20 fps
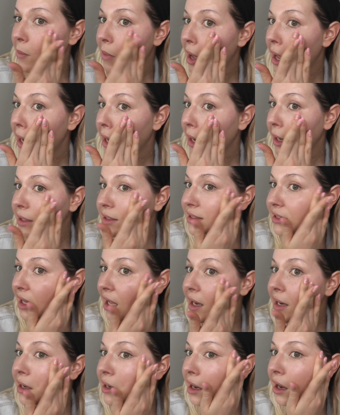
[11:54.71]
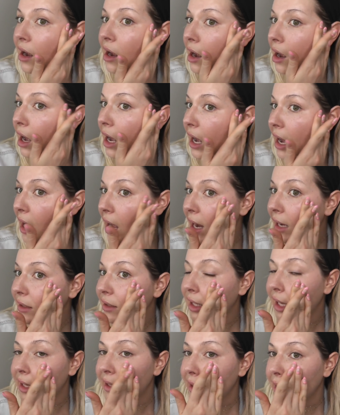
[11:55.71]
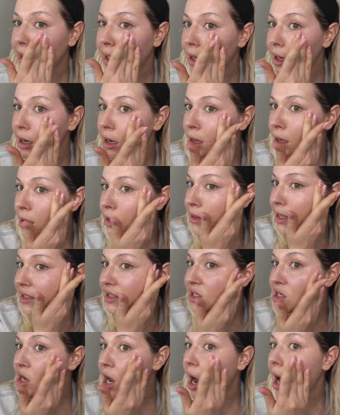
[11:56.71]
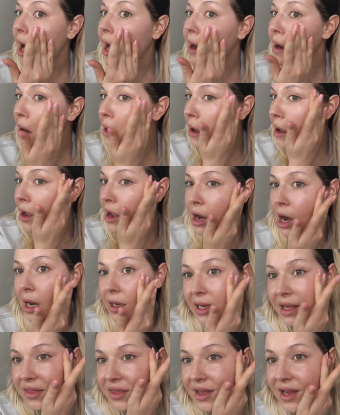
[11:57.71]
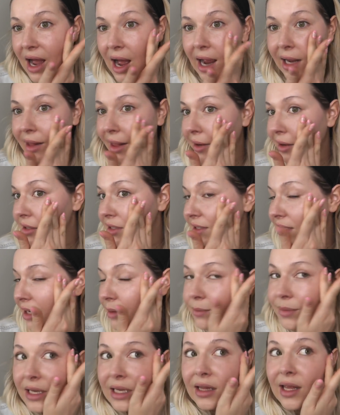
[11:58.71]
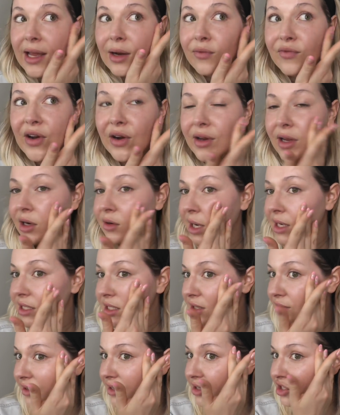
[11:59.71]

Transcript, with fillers: but it's like a highlighter that's not because I think highlighters can be like very aggressive